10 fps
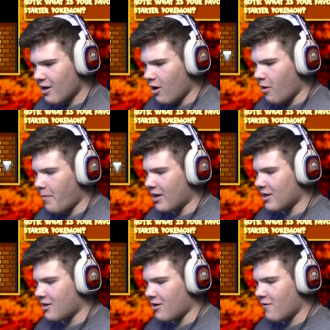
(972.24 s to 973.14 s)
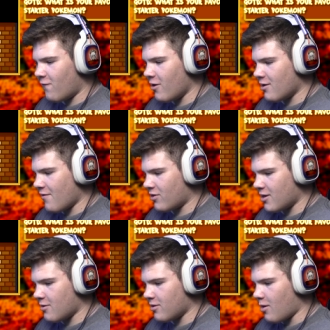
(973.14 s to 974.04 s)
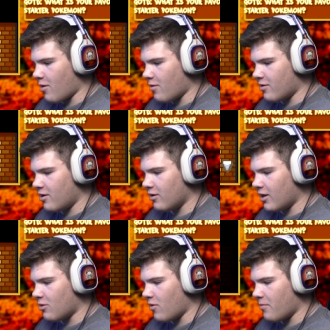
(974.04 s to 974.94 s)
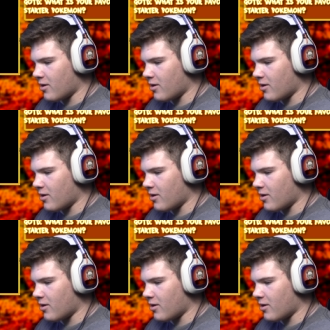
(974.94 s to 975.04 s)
oh my, that's how you feel? I never thought of it that way. Do you like the way I'm